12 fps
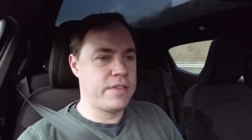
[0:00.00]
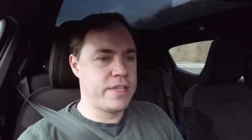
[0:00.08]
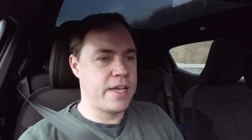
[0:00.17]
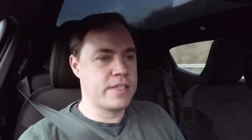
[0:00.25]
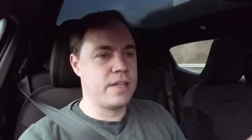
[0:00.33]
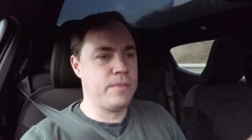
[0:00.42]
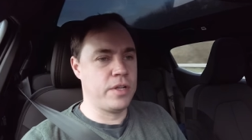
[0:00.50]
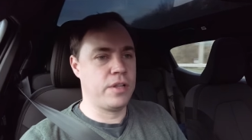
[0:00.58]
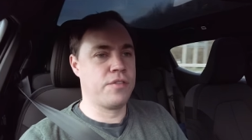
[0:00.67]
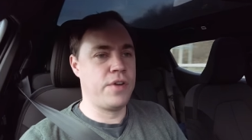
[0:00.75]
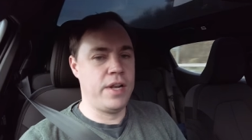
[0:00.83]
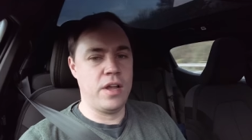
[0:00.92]
a Tesla
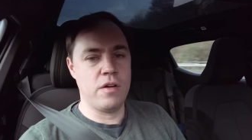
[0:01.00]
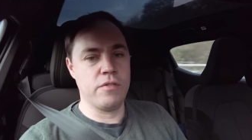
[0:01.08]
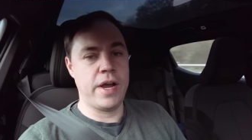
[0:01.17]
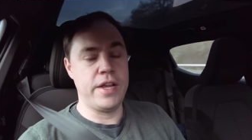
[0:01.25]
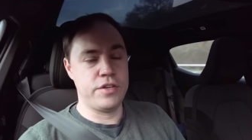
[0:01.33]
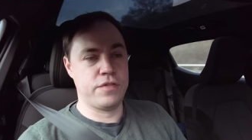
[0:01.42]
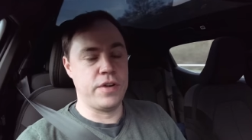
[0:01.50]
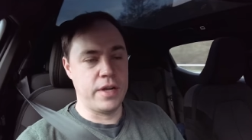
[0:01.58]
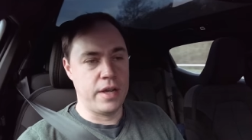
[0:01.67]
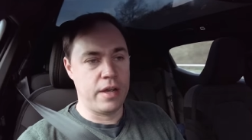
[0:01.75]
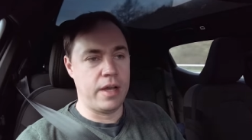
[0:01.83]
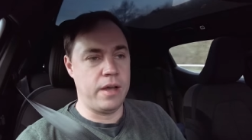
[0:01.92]
Model three long range for
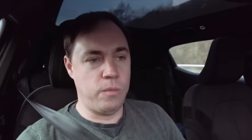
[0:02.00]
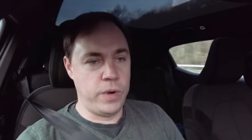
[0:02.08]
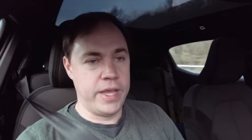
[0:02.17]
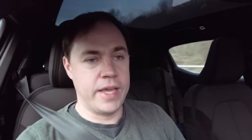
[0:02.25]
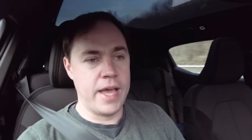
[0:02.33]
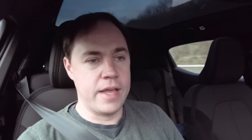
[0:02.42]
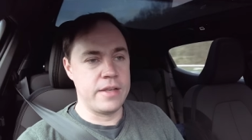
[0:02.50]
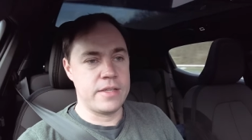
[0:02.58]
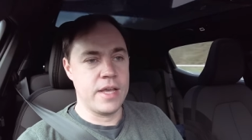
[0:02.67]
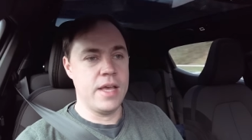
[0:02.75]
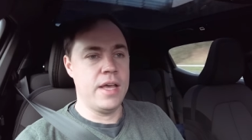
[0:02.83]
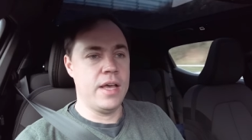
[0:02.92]
a, a weekend